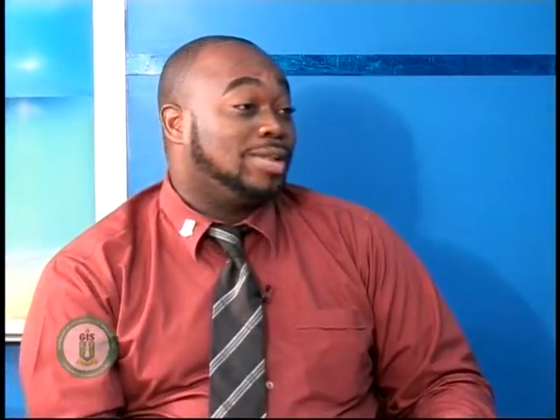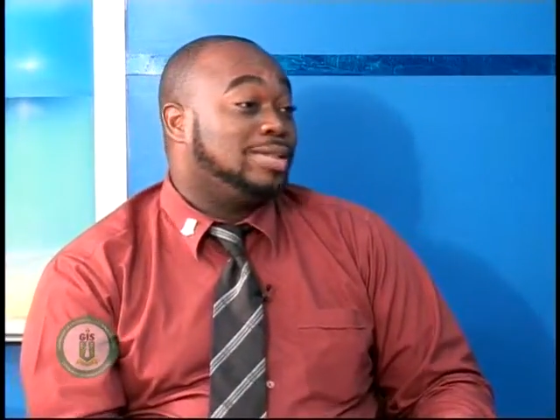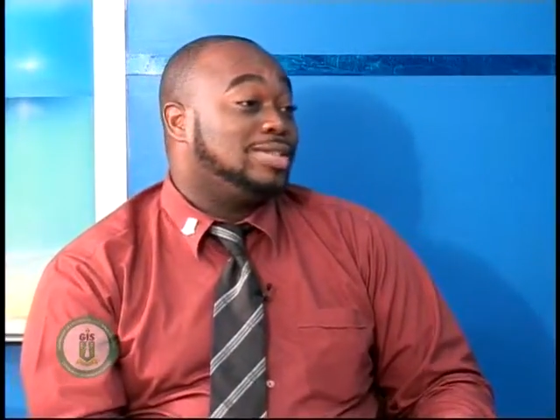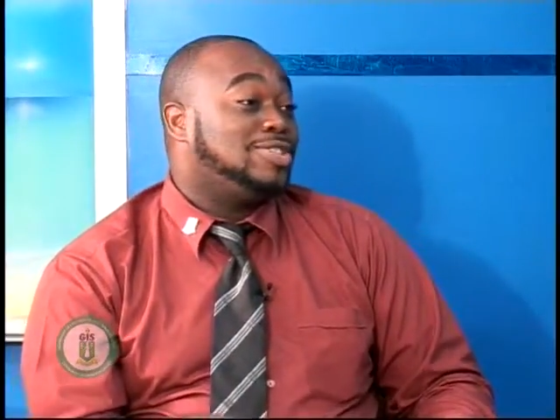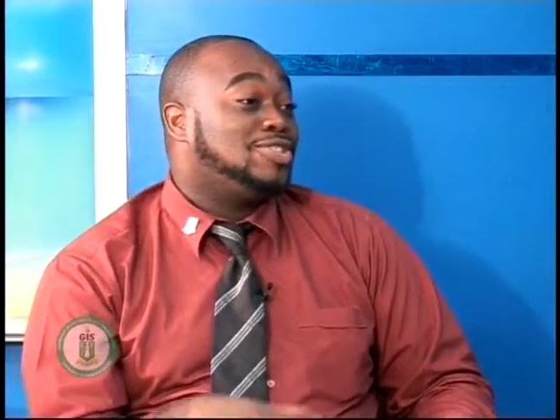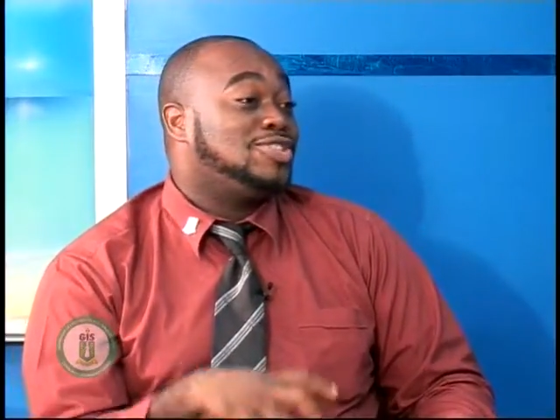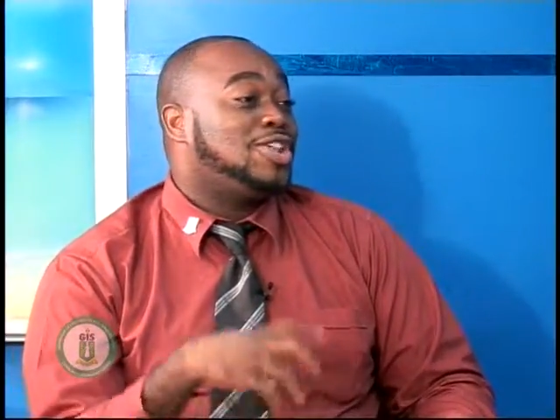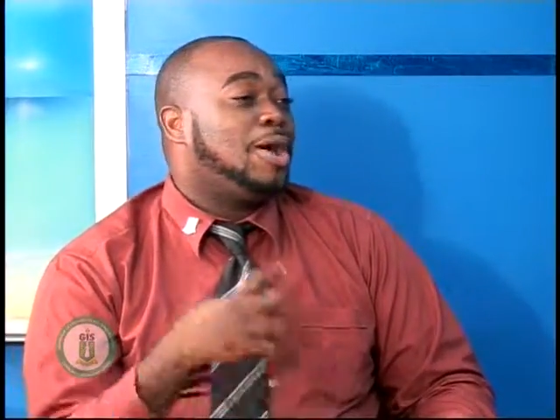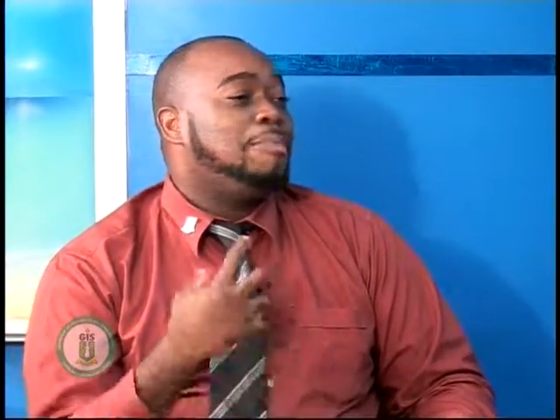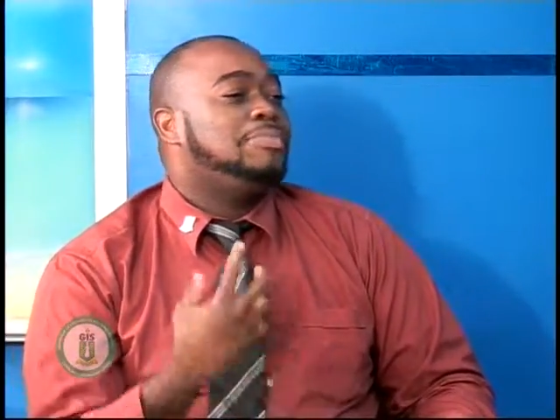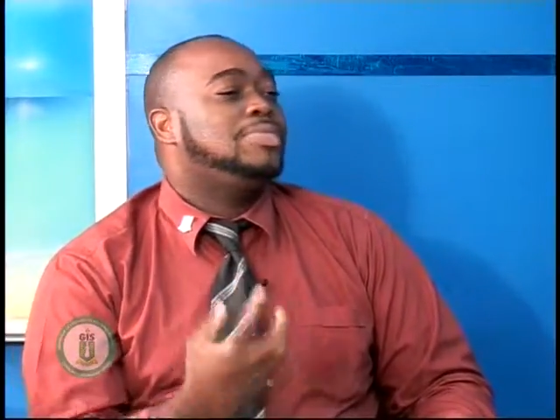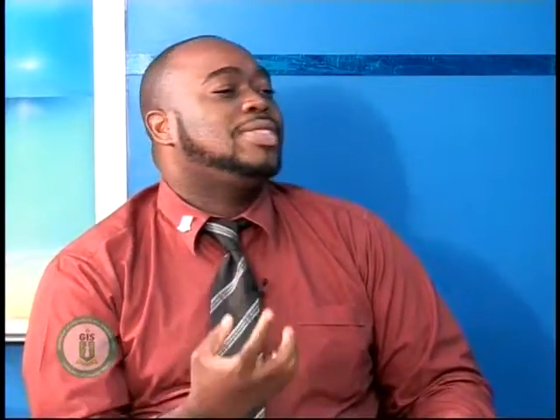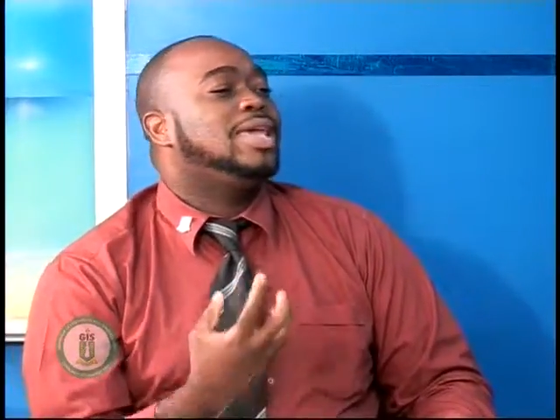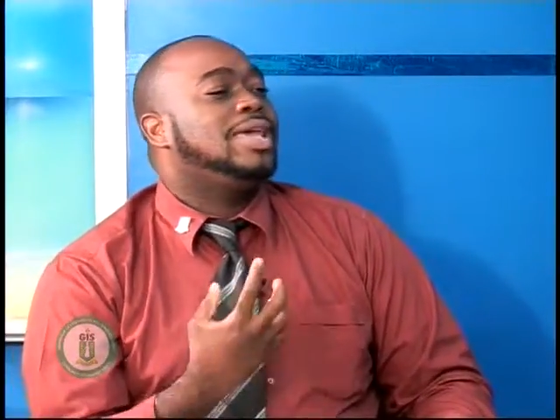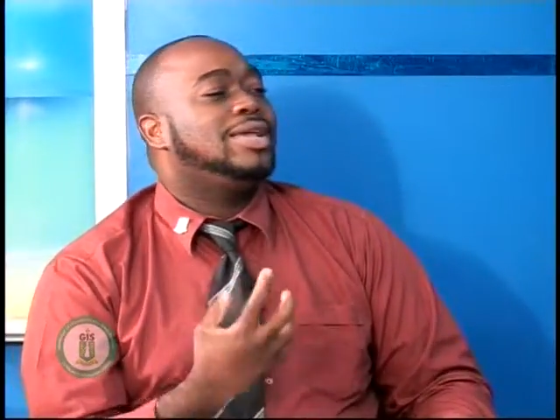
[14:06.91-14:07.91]

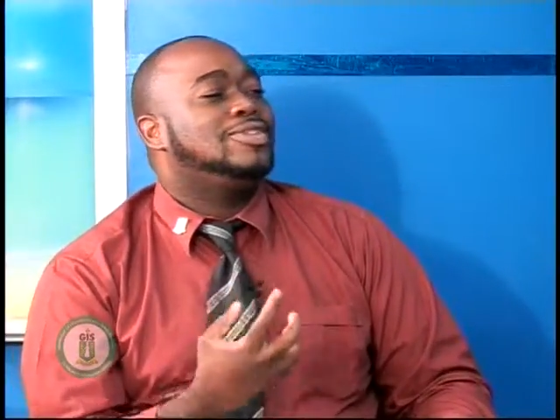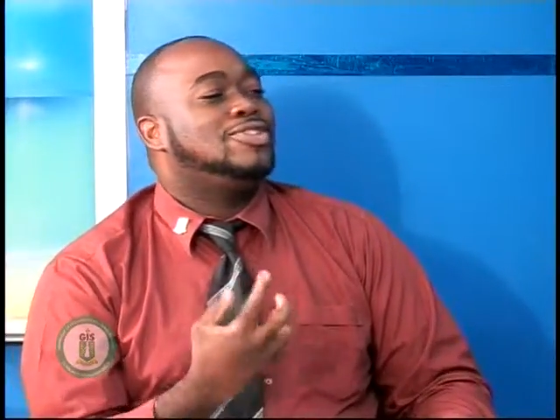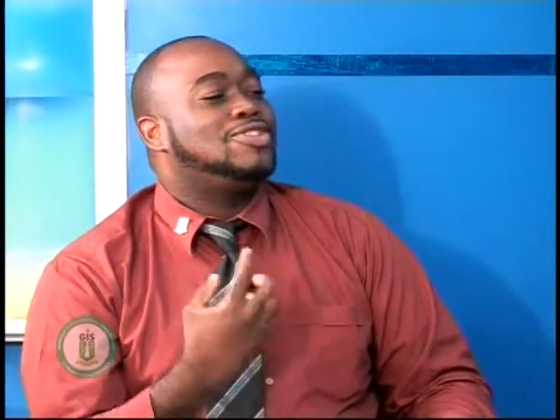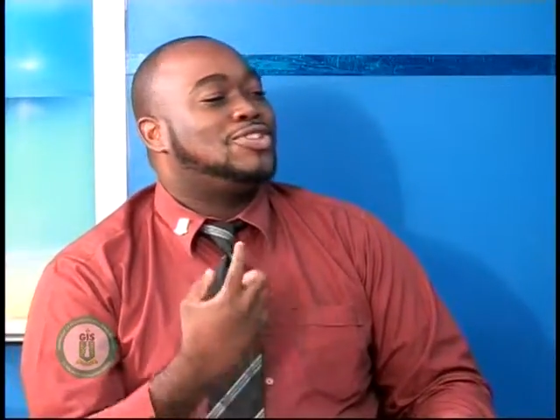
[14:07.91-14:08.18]
Something to